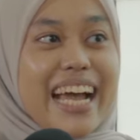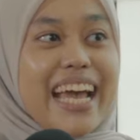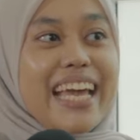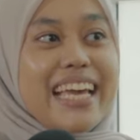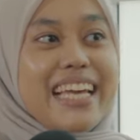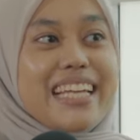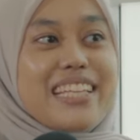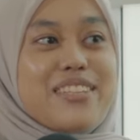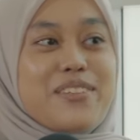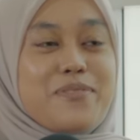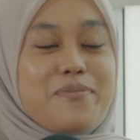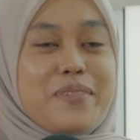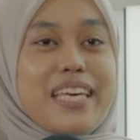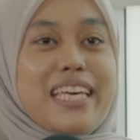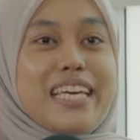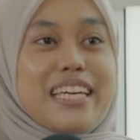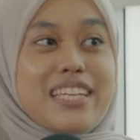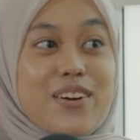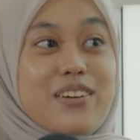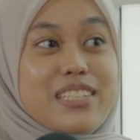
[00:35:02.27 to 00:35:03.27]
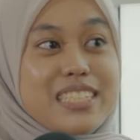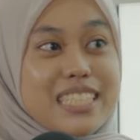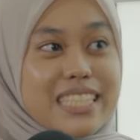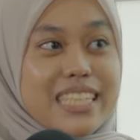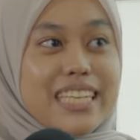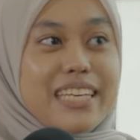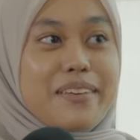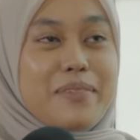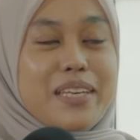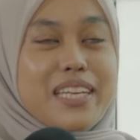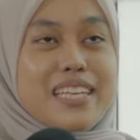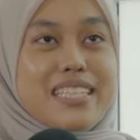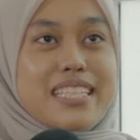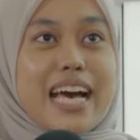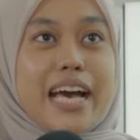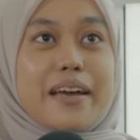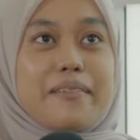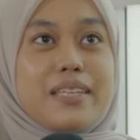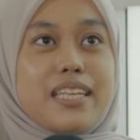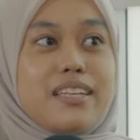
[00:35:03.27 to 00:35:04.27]
right? To be a doctor, because
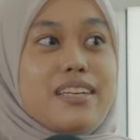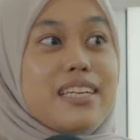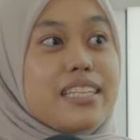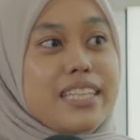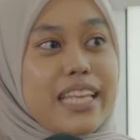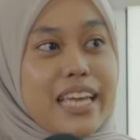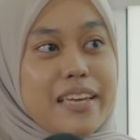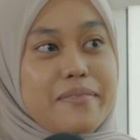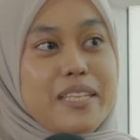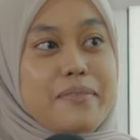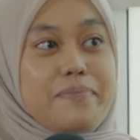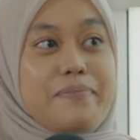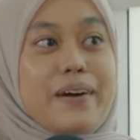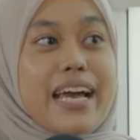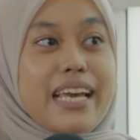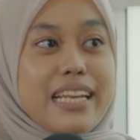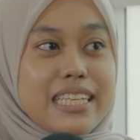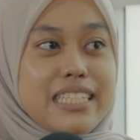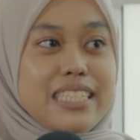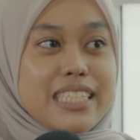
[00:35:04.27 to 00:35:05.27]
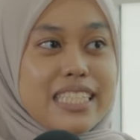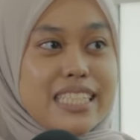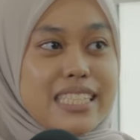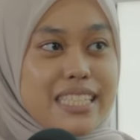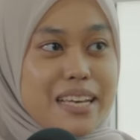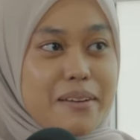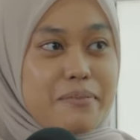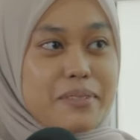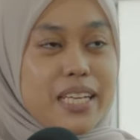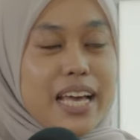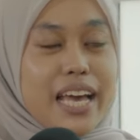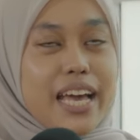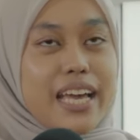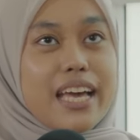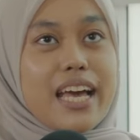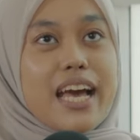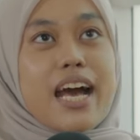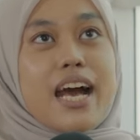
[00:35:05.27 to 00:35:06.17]
I did not take the biology subject.